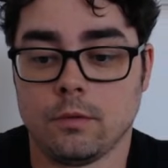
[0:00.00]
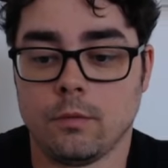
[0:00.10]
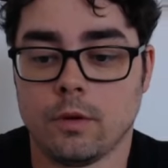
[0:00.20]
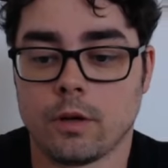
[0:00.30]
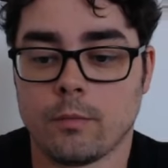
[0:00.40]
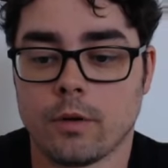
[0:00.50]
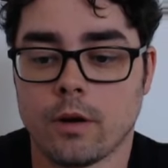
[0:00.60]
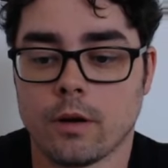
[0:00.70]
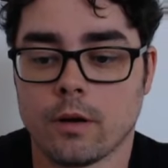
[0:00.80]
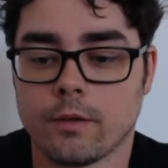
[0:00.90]
Work in
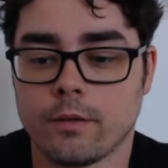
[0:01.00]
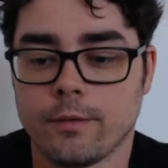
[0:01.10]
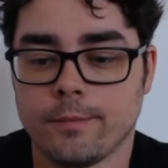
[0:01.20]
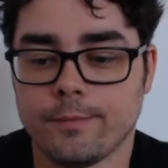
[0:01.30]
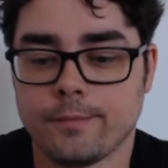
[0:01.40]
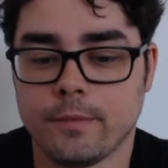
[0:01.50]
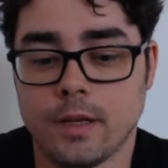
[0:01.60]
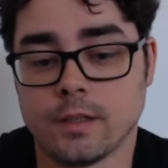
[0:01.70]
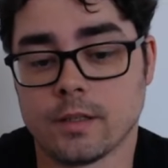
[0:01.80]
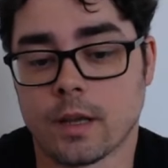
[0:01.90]
progress.
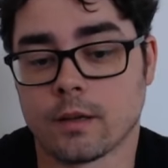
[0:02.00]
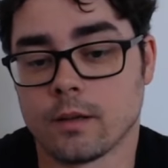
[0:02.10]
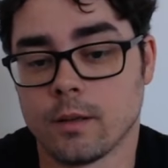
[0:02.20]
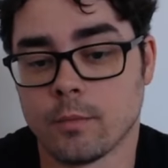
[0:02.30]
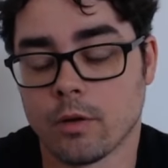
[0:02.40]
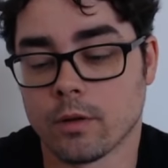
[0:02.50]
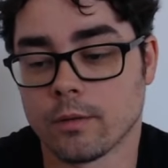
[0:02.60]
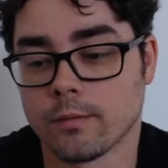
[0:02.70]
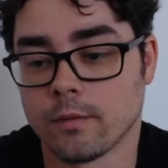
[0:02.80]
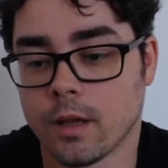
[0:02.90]
It is technically
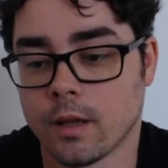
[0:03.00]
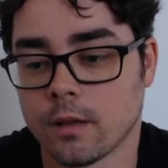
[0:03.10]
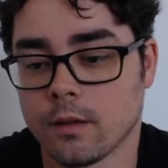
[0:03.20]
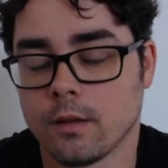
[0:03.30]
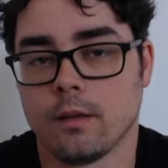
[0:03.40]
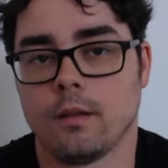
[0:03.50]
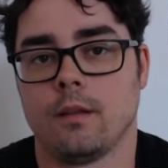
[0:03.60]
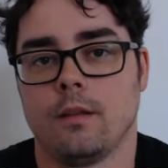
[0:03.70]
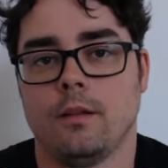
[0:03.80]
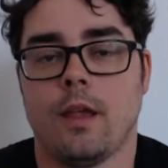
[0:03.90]
broken. Like,
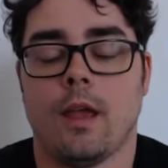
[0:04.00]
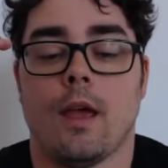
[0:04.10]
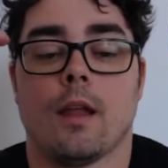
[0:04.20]
you can't